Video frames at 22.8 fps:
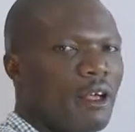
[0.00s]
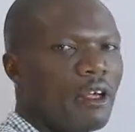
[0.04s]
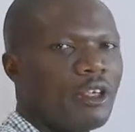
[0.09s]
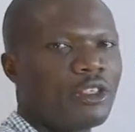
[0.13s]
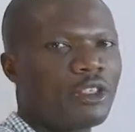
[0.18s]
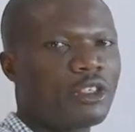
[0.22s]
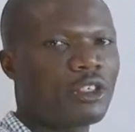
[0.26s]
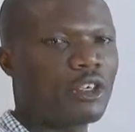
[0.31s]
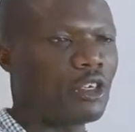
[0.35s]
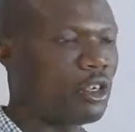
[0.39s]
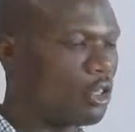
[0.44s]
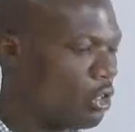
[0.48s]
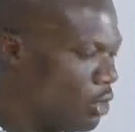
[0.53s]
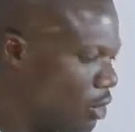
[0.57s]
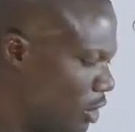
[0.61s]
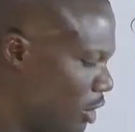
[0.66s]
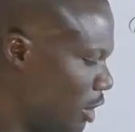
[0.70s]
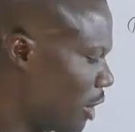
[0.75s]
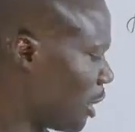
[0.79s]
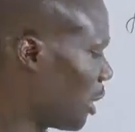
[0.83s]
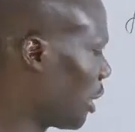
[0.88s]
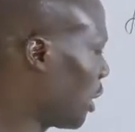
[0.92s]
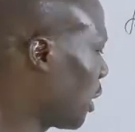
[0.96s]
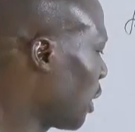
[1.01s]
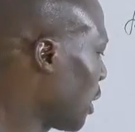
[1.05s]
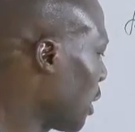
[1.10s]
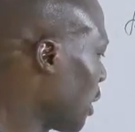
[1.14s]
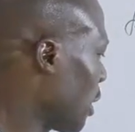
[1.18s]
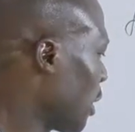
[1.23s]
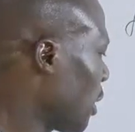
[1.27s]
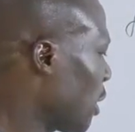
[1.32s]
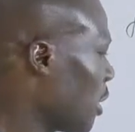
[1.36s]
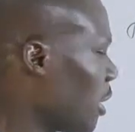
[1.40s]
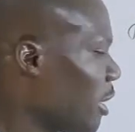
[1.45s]
So you see,
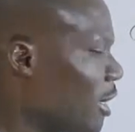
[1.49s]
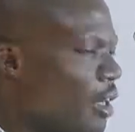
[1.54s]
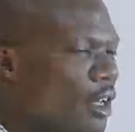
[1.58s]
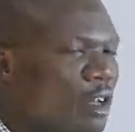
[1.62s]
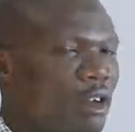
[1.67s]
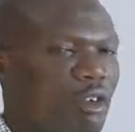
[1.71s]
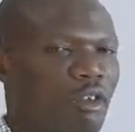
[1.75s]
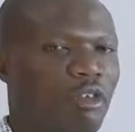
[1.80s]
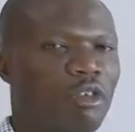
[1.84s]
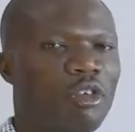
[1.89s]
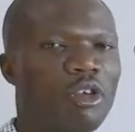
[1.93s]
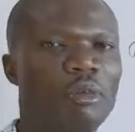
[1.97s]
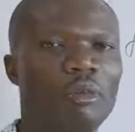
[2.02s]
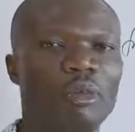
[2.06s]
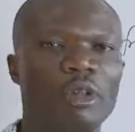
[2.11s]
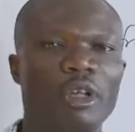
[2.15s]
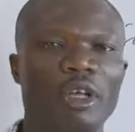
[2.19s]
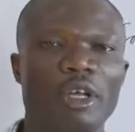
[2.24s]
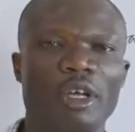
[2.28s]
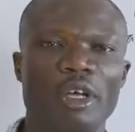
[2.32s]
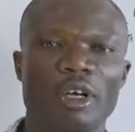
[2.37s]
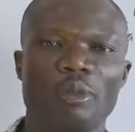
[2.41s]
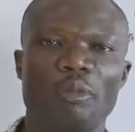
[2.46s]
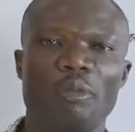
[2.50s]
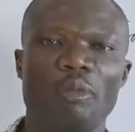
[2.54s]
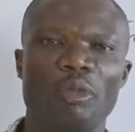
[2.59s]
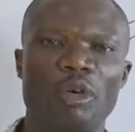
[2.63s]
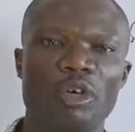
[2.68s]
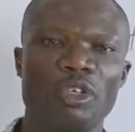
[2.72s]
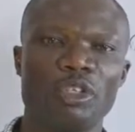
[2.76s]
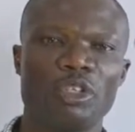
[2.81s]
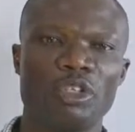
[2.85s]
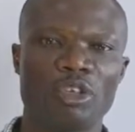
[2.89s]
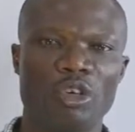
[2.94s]
from the
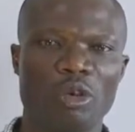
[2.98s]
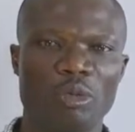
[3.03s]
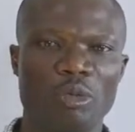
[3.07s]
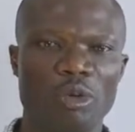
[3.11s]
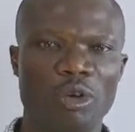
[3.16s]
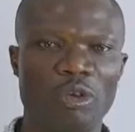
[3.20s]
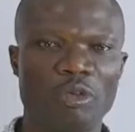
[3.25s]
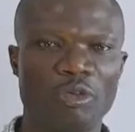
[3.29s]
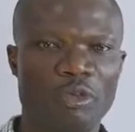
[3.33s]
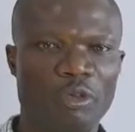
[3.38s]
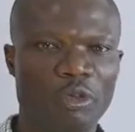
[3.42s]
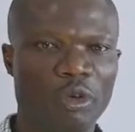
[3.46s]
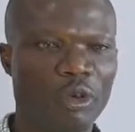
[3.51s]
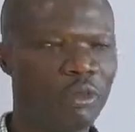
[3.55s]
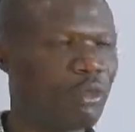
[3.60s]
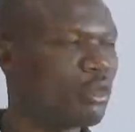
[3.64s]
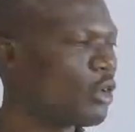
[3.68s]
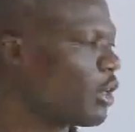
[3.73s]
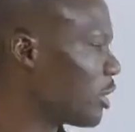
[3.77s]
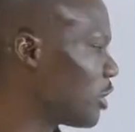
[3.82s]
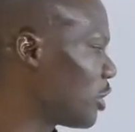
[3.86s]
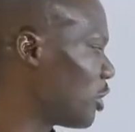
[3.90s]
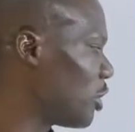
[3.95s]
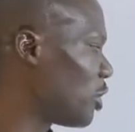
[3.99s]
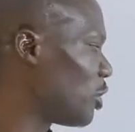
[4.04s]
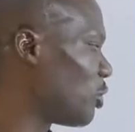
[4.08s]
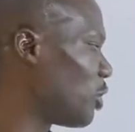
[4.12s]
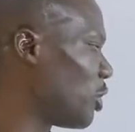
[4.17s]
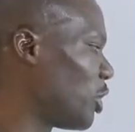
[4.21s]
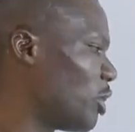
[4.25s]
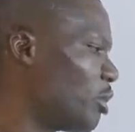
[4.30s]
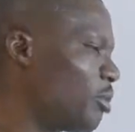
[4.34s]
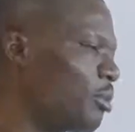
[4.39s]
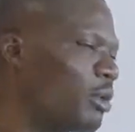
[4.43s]
most common fractions
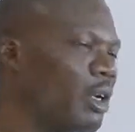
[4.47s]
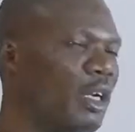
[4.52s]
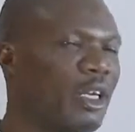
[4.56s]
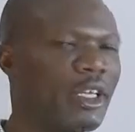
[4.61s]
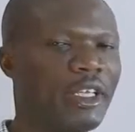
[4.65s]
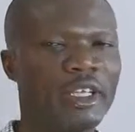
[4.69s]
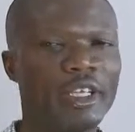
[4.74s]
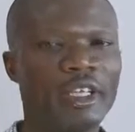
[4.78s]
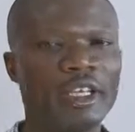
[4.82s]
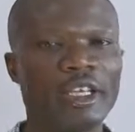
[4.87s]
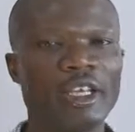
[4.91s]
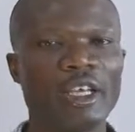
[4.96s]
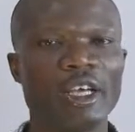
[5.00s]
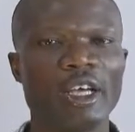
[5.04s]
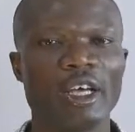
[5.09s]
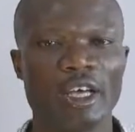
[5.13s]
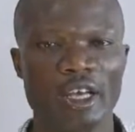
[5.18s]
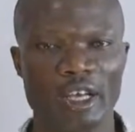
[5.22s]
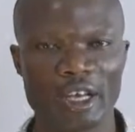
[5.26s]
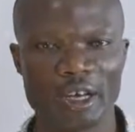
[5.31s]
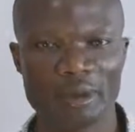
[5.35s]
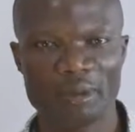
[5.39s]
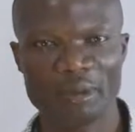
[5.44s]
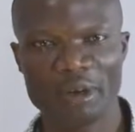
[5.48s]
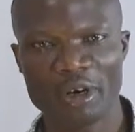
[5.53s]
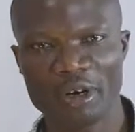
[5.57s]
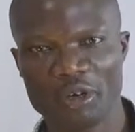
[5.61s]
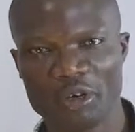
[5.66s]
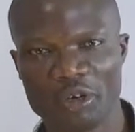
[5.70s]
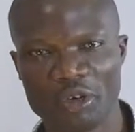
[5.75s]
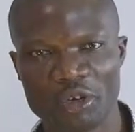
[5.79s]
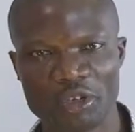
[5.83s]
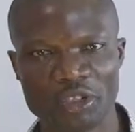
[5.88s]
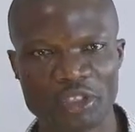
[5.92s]
we normally come
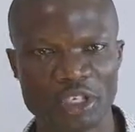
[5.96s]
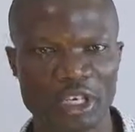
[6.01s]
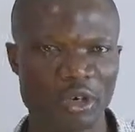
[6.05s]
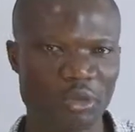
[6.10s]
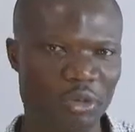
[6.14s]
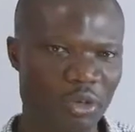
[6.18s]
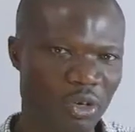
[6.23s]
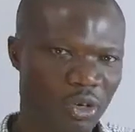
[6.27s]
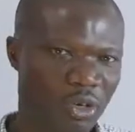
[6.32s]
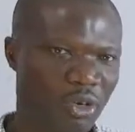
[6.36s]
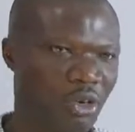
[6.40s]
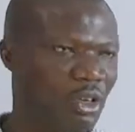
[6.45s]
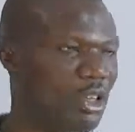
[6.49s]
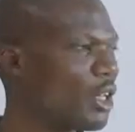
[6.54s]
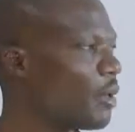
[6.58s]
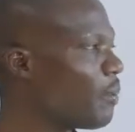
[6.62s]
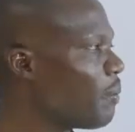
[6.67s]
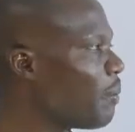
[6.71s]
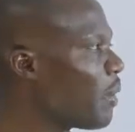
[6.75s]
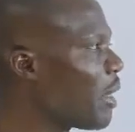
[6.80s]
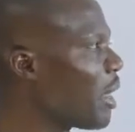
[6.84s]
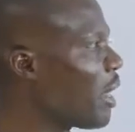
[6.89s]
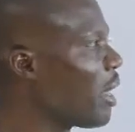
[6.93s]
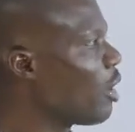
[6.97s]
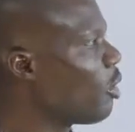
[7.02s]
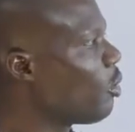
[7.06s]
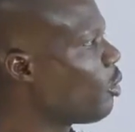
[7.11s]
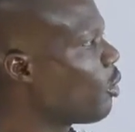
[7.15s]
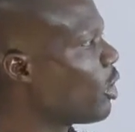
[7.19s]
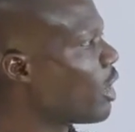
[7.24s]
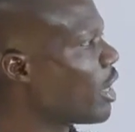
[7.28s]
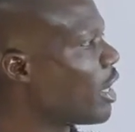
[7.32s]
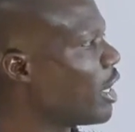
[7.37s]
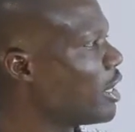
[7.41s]
across and we know them,
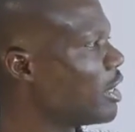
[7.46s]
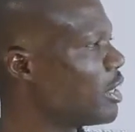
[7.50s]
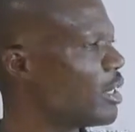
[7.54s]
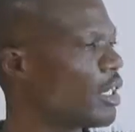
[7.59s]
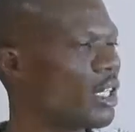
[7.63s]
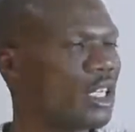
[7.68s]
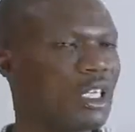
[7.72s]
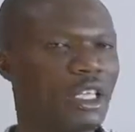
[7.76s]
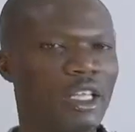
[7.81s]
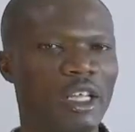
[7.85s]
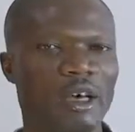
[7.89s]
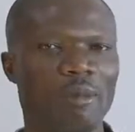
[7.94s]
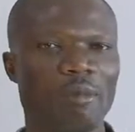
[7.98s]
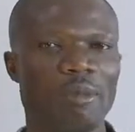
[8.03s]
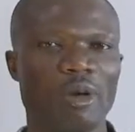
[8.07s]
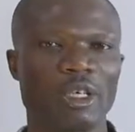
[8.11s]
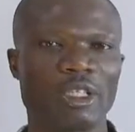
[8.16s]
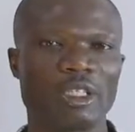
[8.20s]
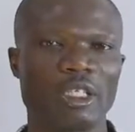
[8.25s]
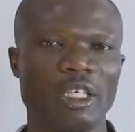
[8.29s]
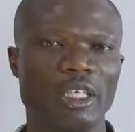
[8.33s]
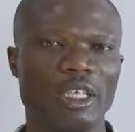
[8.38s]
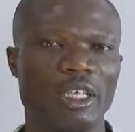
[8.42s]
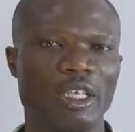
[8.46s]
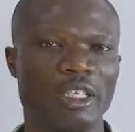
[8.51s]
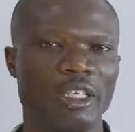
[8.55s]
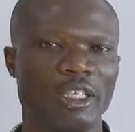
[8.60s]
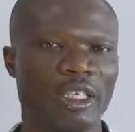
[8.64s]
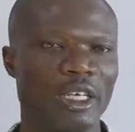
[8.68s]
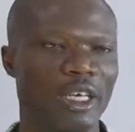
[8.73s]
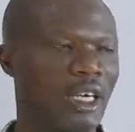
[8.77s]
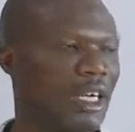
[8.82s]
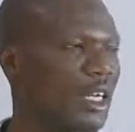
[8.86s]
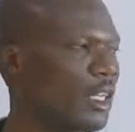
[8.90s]
we can state their
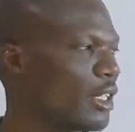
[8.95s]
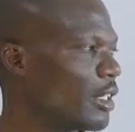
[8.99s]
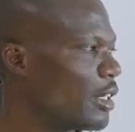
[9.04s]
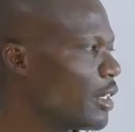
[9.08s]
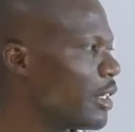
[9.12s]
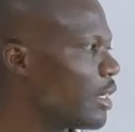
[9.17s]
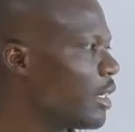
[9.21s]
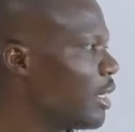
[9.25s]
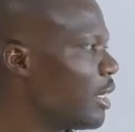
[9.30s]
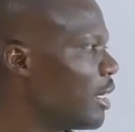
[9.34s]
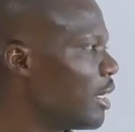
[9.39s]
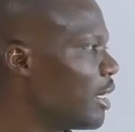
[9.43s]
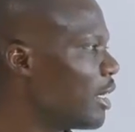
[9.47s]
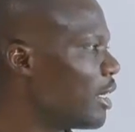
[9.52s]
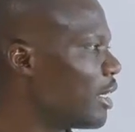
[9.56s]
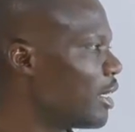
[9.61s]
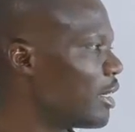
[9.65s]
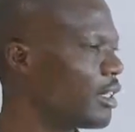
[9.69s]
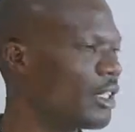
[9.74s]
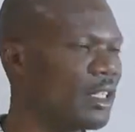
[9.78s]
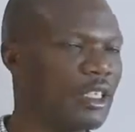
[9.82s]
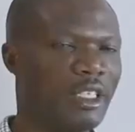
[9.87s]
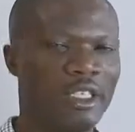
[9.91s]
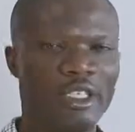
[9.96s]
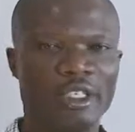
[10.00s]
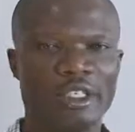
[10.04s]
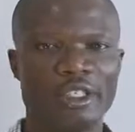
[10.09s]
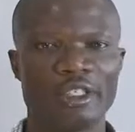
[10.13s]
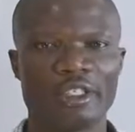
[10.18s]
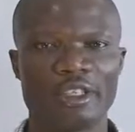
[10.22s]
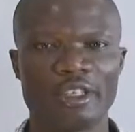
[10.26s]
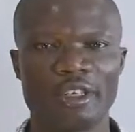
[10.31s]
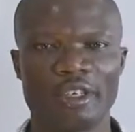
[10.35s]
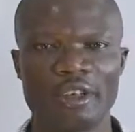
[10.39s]
percentage as it
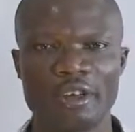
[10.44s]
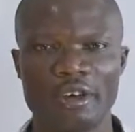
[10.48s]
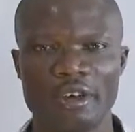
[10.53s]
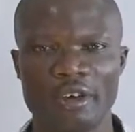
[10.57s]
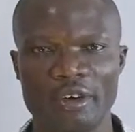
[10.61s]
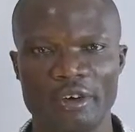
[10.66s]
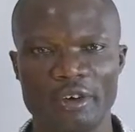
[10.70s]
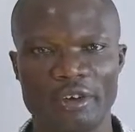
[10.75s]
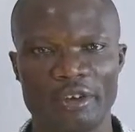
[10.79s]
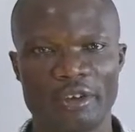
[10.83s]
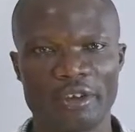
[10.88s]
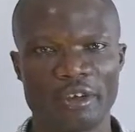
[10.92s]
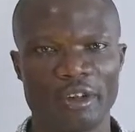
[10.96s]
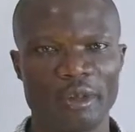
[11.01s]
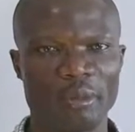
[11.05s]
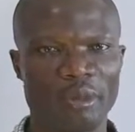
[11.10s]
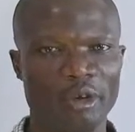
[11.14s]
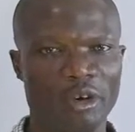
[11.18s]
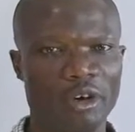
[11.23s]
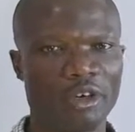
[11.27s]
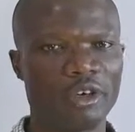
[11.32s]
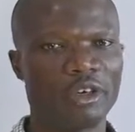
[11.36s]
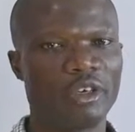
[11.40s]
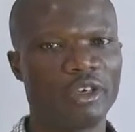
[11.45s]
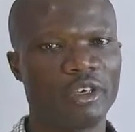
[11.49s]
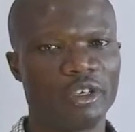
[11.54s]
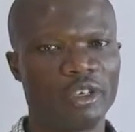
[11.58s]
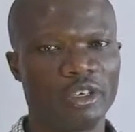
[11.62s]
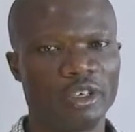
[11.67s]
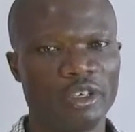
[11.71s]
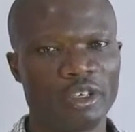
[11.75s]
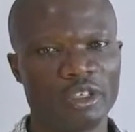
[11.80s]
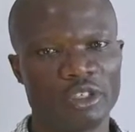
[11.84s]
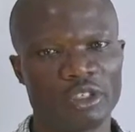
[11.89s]
is on the board.
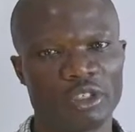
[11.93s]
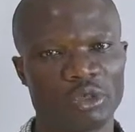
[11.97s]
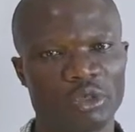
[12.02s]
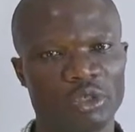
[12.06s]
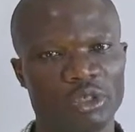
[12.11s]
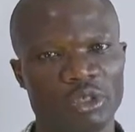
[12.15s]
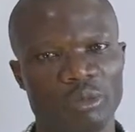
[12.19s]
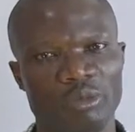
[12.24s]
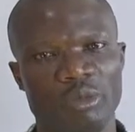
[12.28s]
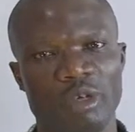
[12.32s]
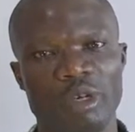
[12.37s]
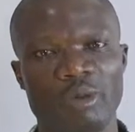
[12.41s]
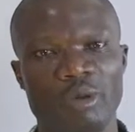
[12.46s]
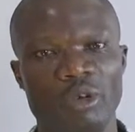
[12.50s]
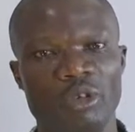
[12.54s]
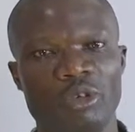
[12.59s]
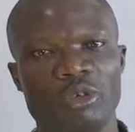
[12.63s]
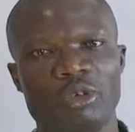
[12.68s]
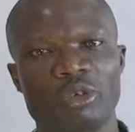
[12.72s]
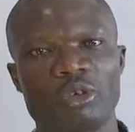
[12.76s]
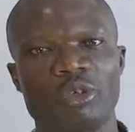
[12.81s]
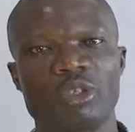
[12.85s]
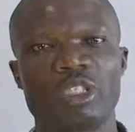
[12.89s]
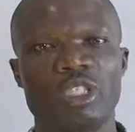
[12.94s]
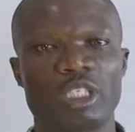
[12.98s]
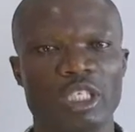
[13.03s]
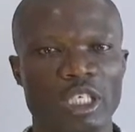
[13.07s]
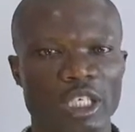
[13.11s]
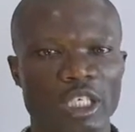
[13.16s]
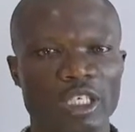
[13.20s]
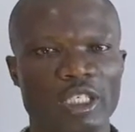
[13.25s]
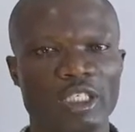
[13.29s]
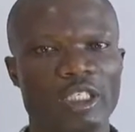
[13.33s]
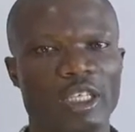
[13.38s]
So we should be able to
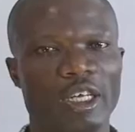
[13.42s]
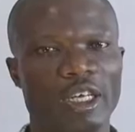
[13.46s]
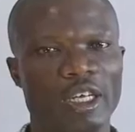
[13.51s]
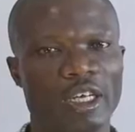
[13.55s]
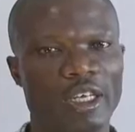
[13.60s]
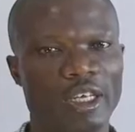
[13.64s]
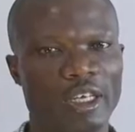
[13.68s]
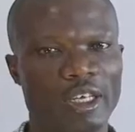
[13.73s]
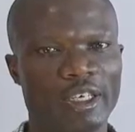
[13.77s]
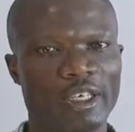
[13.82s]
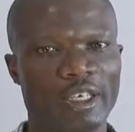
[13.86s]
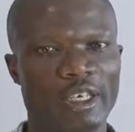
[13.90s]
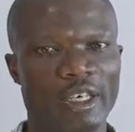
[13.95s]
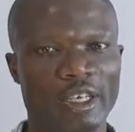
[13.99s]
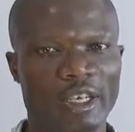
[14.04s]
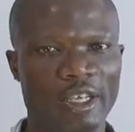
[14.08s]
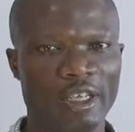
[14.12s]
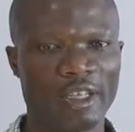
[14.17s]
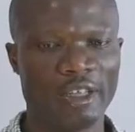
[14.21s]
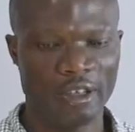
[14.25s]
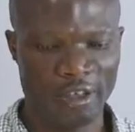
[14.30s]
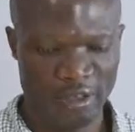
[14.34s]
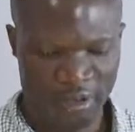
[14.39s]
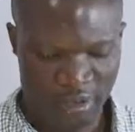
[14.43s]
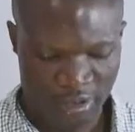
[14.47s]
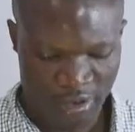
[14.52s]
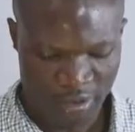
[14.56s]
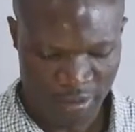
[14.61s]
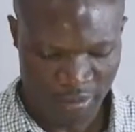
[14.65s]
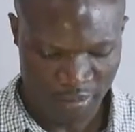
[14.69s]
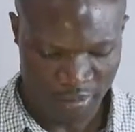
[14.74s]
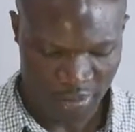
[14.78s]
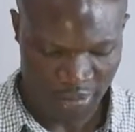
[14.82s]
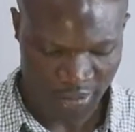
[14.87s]
change and get any
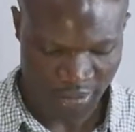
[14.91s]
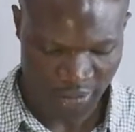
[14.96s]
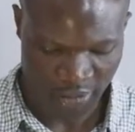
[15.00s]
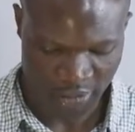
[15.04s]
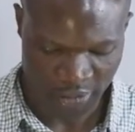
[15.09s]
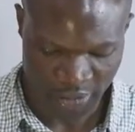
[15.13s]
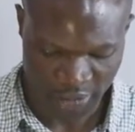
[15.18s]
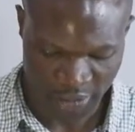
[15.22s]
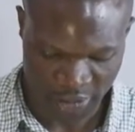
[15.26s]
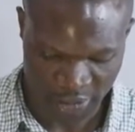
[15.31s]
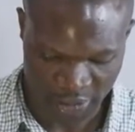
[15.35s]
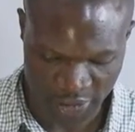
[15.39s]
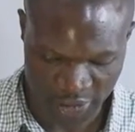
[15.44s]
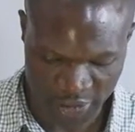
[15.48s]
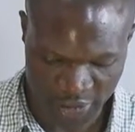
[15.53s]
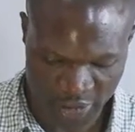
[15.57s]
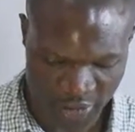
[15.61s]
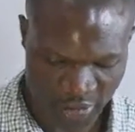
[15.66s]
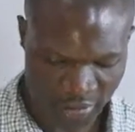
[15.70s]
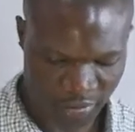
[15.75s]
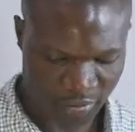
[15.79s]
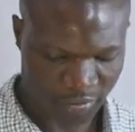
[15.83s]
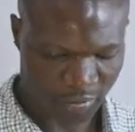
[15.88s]
percentage.